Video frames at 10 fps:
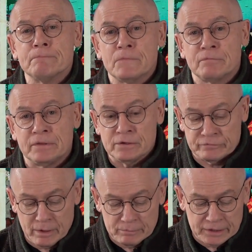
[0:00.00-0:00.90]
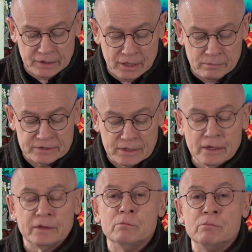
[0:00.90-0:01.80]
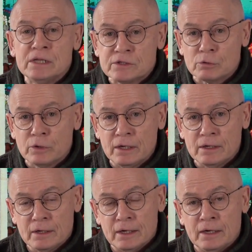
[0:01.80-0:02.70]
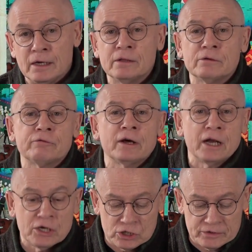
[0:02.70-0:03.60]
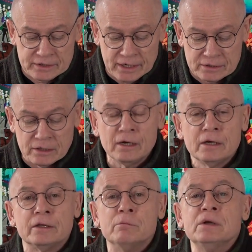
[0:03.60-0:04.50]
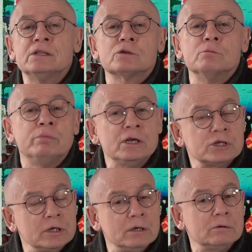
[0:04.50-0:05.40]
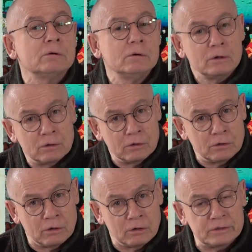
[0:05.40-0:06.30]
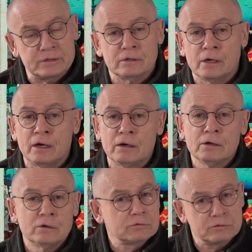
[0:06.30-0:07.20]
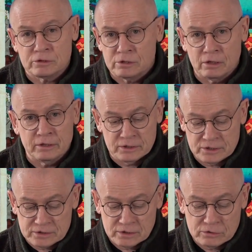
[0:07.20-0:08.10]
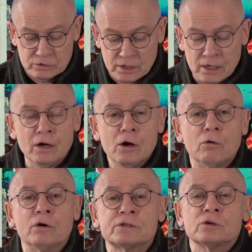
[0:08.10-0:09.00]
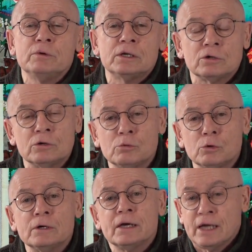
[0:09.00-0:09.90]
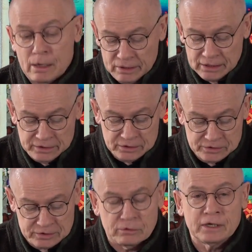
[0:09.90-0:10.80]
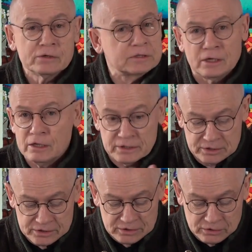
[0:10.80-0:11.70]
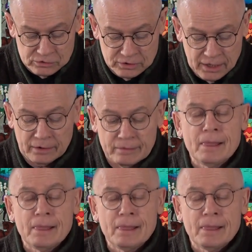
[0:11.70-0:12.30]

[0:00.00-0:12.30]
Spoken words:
of these family names: the Mitsui in the financial sector, the Mitsubishi, of course, still existing today, or Sumitomo chemical industry, still existing today.